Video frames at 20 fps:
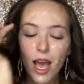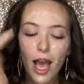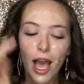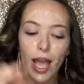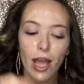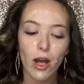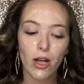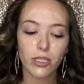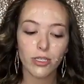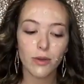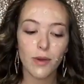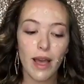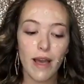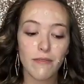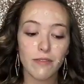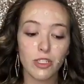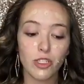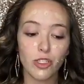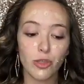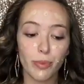I also
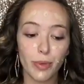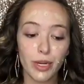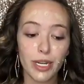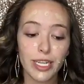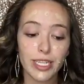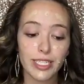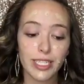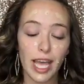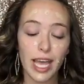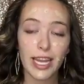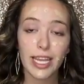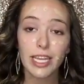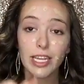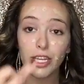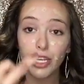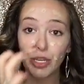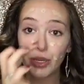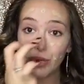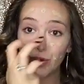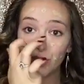have super
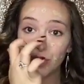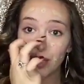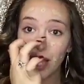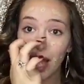exciting news.